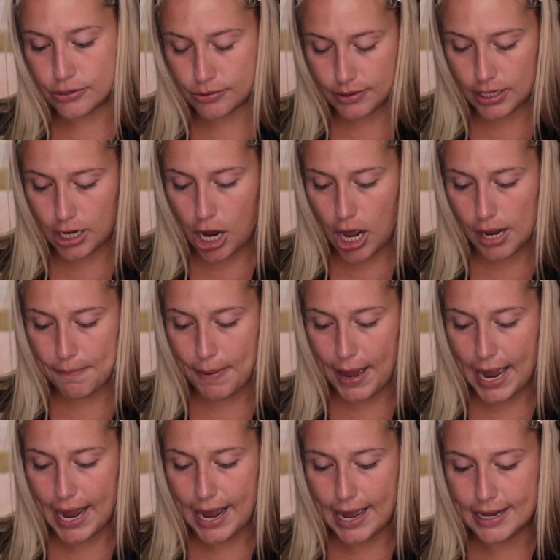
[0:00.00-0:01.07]
use with a cotton
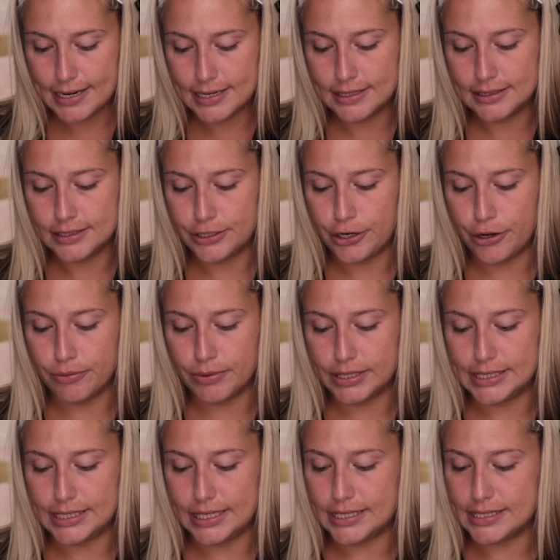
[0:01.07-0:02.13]
pad. No
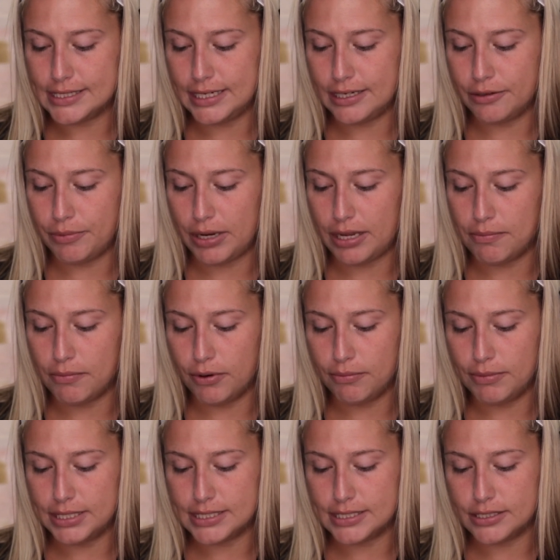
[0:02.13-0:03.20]
rinsing is needed. Wait
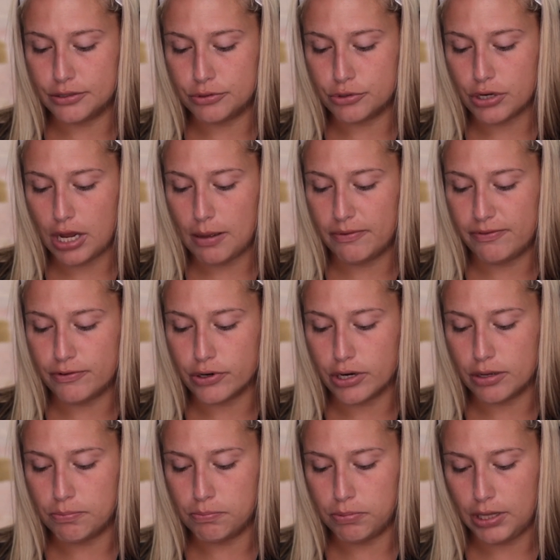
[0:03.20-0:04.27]
moments until dry before
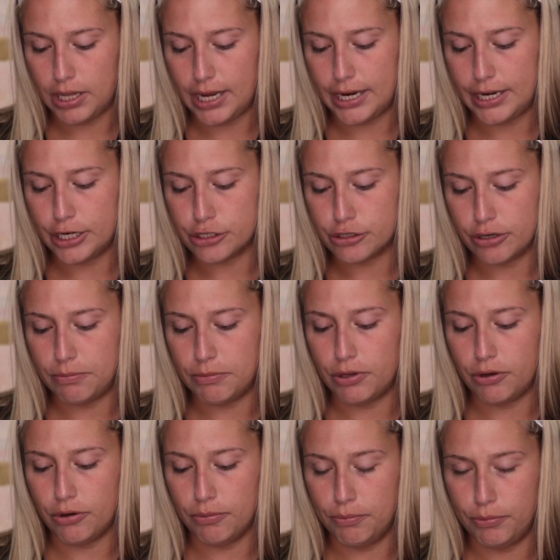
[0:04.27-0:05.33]
applying
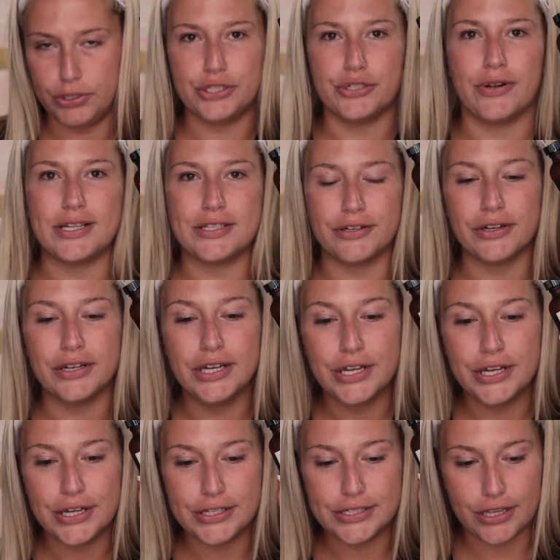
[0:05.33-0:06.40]
treatment or moisturizer.
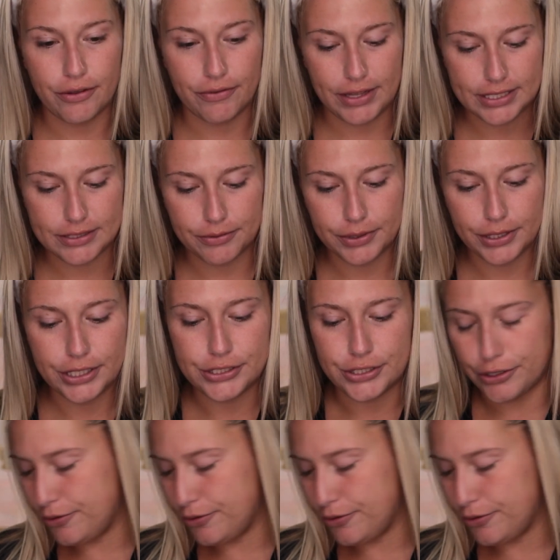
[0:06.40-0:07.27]
So that's what we're going to